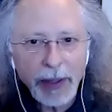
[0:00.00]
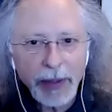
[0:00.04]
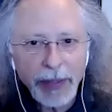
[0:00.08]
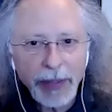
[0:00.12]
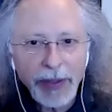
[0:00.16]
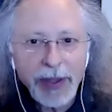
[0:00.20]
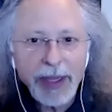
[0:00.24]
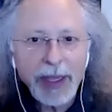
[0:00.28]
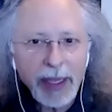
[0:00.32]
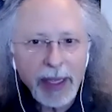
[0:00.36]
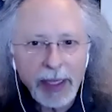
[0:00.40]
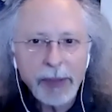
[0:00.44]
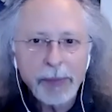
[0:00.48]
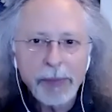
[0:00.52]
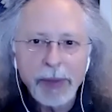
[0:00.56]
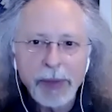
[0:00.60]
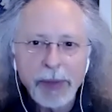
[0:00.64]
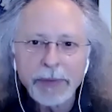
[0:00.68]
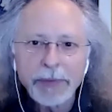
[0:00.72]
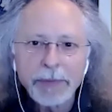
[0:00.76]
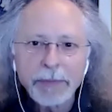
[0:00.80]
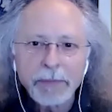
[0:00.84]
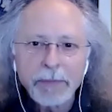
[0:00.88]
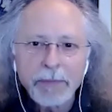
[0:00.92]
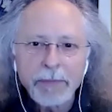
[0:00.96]
thinking
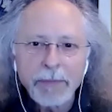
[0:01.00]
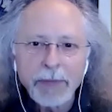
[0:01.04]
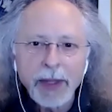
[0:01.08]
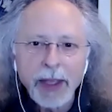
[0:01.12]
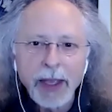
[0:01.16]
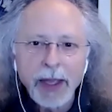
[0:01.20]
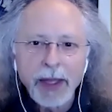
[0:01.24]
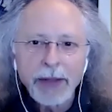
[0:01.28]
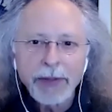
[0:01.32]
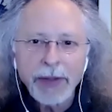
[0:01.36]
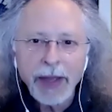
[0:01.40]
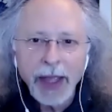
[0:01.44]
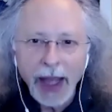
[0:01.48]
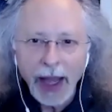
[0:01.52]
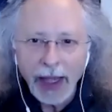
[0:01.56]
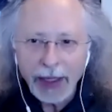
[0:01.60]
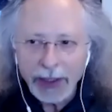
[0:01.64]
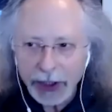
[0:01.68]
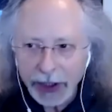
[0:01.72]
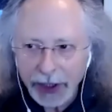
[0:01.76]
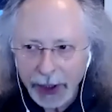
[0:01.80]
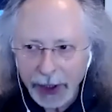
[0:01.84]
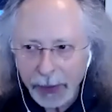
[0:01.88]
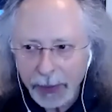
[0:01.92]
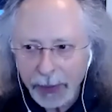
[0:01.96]
about. They
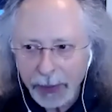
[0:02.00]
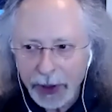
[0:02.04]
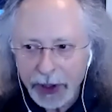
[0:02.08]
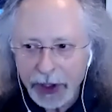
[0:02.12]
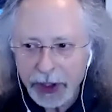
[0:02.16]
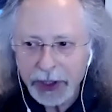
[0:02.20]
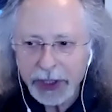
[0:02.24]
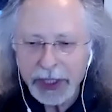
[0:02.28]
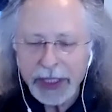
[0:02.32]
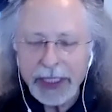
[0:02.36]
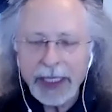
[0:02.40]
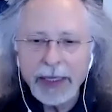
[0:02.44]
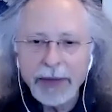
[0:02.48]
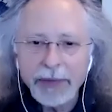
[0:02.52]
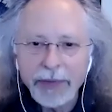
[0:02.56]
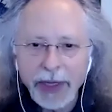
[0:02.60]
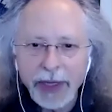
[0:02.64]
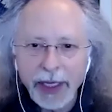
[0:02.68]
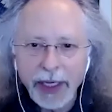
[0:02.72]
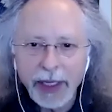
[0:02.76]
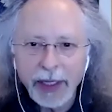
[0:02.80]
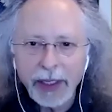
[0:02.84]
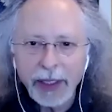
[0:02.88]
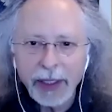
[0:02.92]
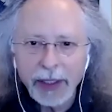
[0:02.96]
actually are
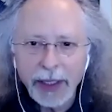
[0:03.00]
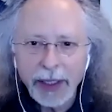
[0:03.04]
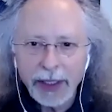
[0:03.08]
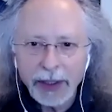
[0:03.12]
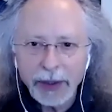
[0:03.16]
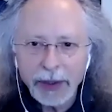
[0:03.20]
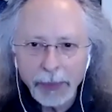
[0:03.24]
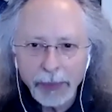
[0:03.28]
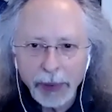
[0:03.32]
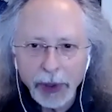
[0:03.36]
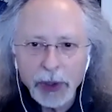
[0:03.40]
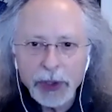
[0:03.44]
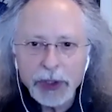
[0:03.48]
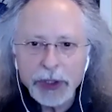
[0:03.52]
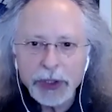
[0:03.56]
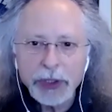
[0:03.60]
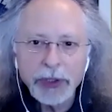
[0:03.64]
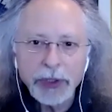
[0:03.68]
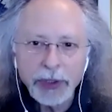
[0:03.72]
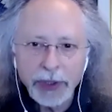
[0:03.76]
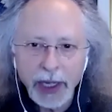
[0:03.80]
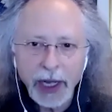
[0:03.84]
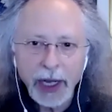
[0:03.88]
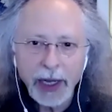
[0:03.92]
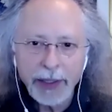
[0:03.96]
perceiving like the
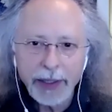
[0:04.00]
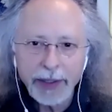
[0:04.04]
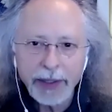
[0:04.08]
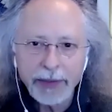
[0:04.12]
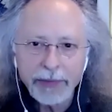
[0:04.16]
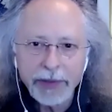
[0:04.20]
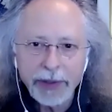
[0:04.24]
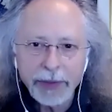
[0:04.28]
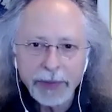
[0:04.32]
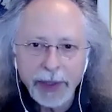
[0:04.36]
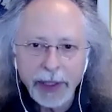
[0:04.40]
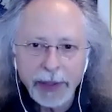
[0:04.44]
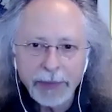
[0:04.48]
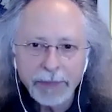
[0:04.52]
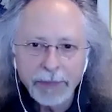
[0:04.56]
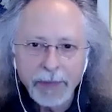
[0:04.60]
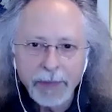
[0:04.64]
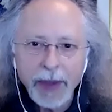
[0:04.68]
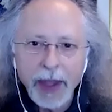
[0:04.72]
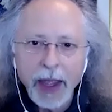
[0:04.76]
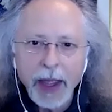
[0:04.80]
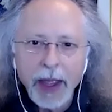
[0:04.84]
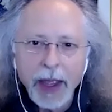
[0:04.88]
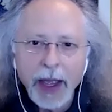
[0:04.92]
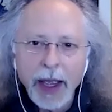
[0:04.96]
personal God everywhere.
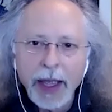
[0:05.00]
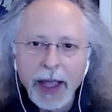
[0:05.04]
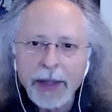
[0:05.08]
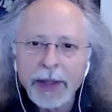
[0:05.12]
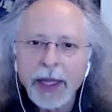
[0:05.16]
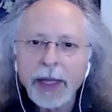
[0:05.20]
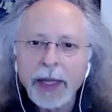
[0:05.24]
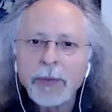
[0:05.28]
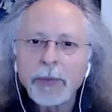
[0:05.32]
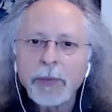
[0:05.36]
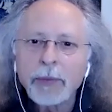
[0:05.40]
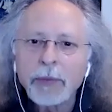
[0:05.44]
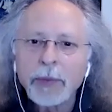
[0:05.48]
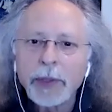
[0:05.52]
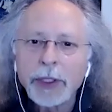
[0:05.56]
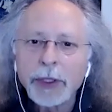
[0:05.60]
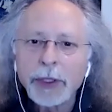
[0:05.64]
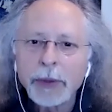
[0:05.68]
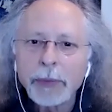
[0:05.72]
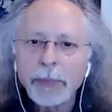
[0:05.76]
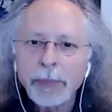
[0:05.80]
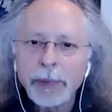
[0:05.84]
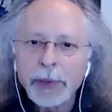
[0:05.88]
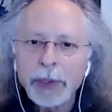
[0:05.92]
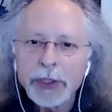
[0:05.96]
And then when
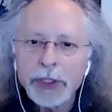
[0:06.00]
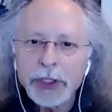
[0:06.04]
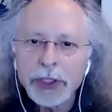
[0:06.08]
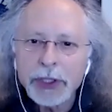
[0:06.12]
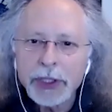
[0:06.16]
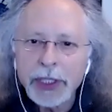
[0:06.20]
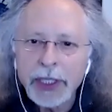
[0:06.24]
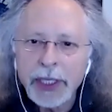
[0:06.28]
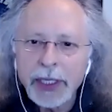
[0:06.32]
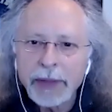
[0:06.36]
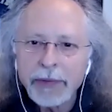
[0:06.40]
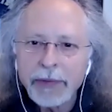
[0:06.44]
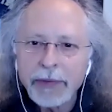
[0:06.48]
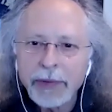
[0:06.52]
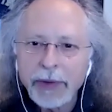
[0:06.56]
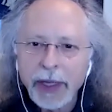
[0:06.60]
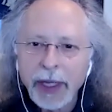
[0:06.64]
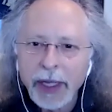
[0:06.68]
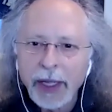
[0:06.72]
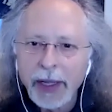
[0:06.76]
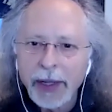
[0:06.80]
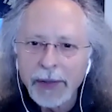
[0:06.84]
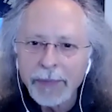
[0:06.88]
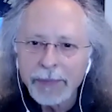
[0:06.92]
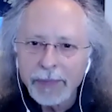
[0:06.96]
you perceive
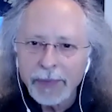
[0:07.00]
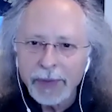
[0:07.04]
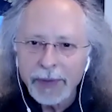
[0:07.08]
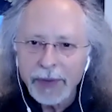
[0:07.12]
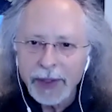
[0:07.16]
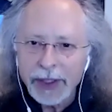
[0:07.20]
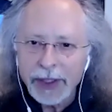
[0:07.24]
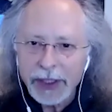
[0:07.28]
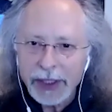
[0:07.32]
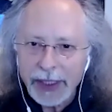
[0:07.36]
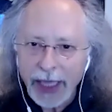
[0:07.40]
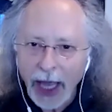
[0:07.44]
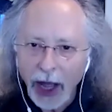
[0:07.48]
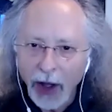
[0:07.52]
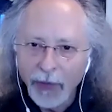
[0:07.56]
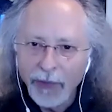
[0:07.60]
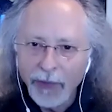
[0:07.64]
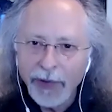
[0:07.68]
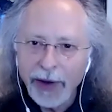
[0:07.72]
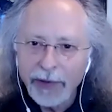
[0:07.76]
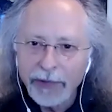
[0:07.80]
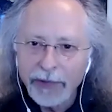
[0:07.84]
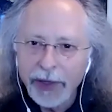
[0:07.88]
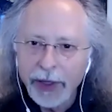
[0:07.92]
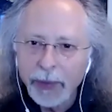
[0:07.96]
the self
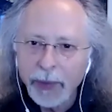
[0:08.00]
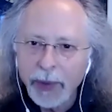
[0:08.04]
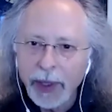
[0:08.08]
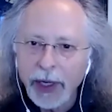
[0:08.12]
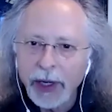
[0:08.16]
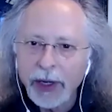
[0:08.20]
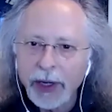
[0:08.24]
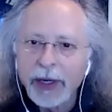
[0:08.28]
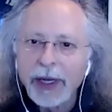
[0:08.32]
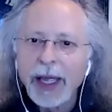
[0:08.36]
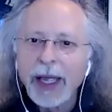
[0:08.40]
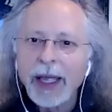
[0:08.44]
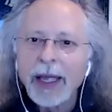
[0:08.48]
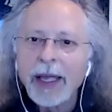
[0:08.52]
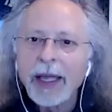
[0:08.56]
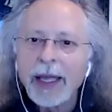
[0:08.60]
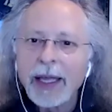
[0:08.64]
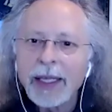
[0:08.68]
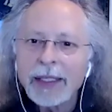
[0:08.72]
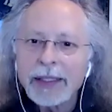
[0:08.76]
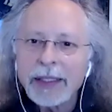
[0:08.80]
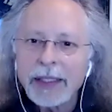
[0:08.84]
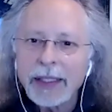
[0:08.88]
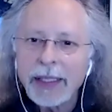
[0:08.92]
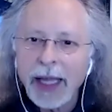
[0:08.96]
everywhere,
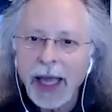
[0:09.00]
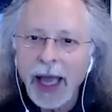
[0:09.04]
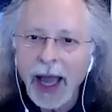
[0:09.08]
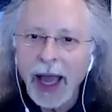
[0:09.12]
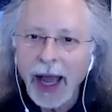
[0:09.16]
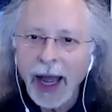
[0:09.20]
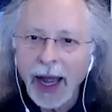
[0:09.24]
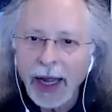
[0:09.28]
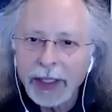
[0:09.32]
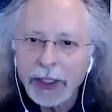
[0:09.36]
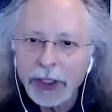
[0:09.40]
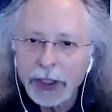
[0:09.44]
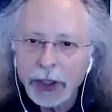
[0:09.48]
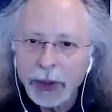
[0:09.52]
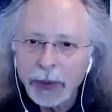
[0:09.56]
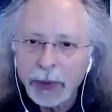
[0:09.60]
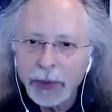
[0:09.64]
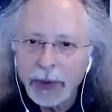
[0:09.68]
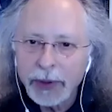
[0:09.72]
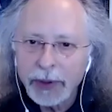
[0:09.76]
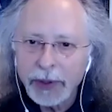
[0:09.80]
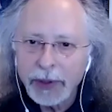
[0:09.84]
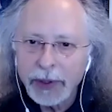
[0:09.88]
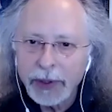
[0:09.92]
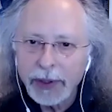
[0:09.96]
it's an
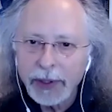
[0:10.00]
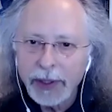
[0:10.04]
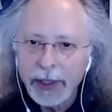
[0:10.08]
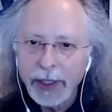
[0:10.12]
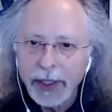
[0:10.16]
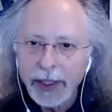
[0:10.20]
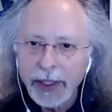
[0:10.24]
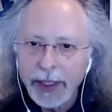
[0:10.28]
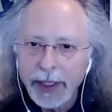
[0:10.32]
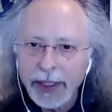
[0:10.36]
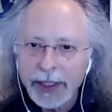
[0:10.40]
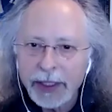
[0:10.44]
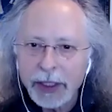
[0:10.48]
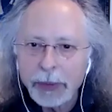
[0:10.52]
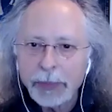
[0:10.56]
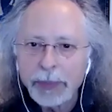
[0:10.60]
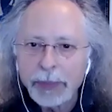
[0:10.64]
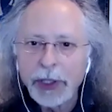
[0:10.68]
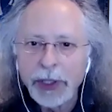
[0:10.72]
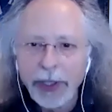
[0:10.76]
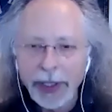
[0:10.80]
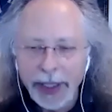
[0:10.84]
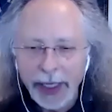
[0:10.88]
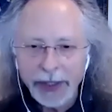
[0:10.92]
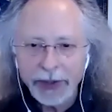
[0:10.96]
actual
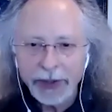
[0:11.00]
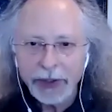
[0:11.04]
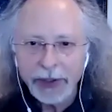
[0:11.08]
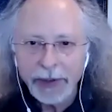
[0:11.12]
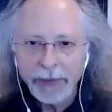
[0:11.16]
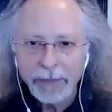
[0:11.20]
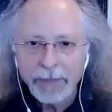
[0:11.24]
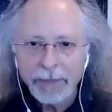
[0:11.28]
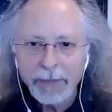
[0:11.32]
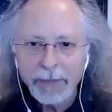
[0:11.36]
experience.